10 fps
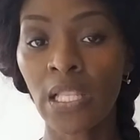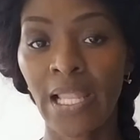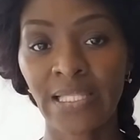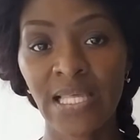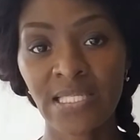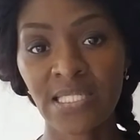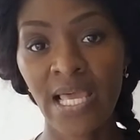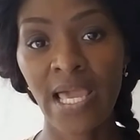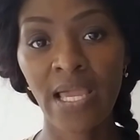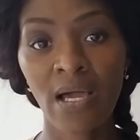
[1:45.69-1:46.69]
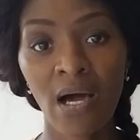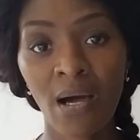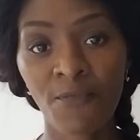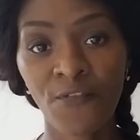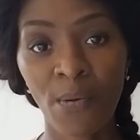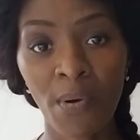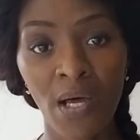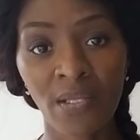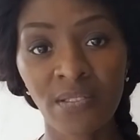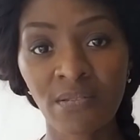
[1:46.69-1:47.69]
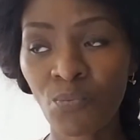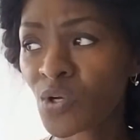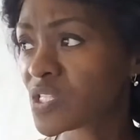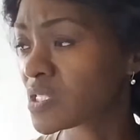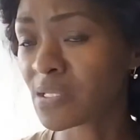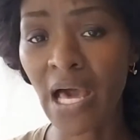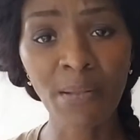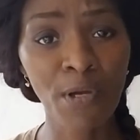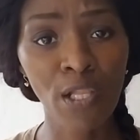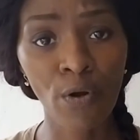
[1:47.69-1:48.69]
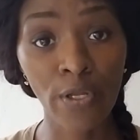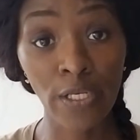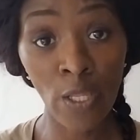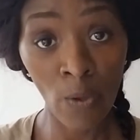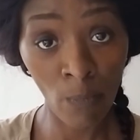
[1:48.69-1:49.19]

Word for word: Like that saying uh, from uh, what's it, Donnie McClurkin,